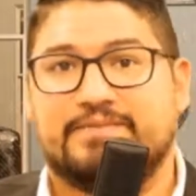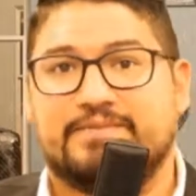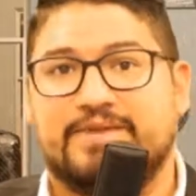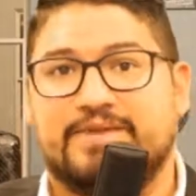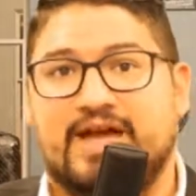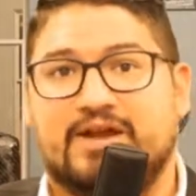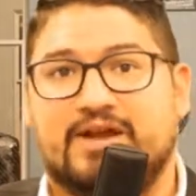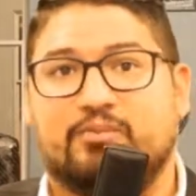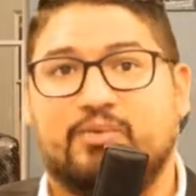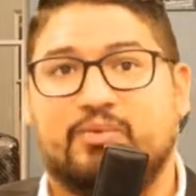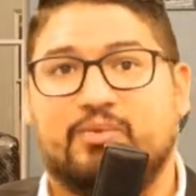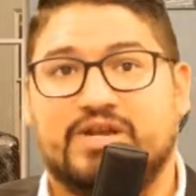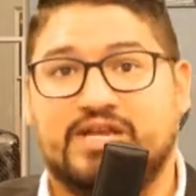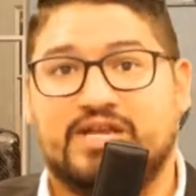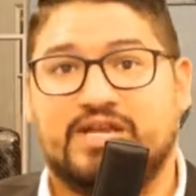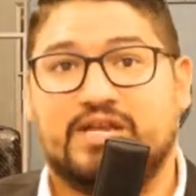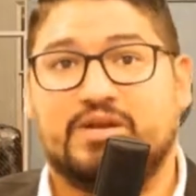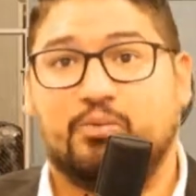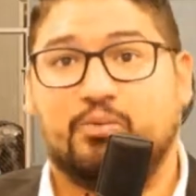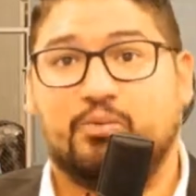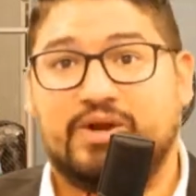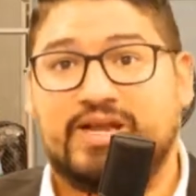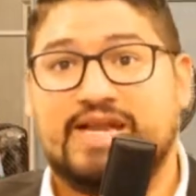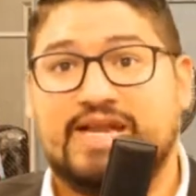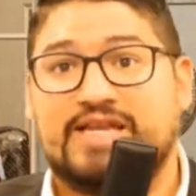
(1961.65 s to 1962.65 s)
that we
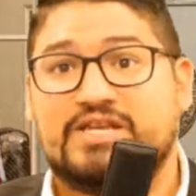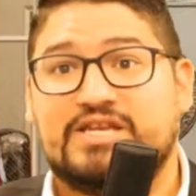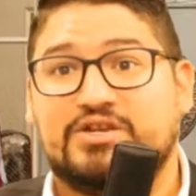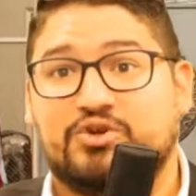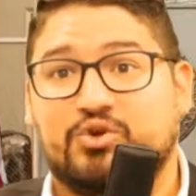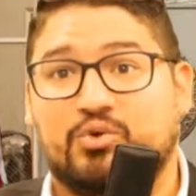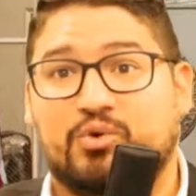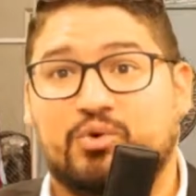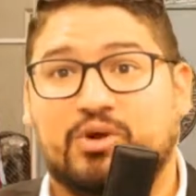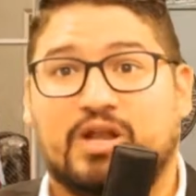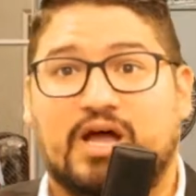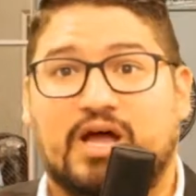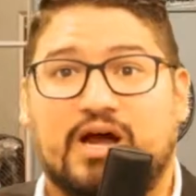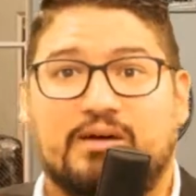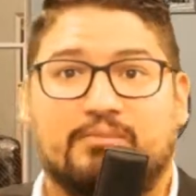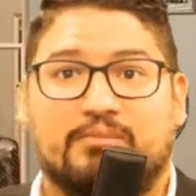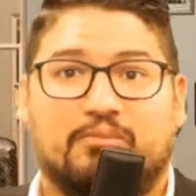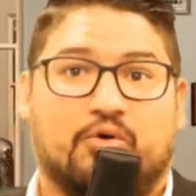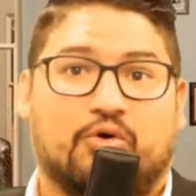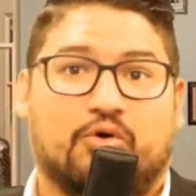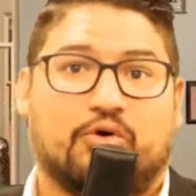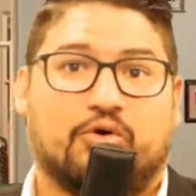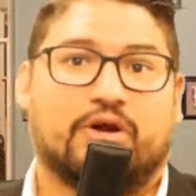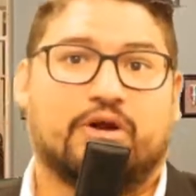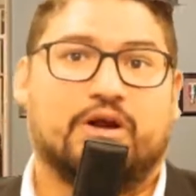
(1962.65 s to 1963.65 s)
need to do a lot
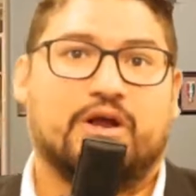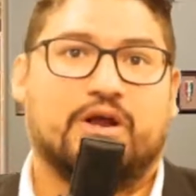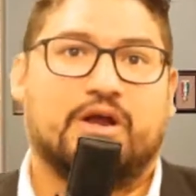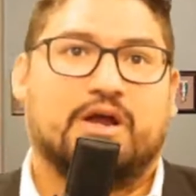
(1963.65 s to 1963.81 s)
more.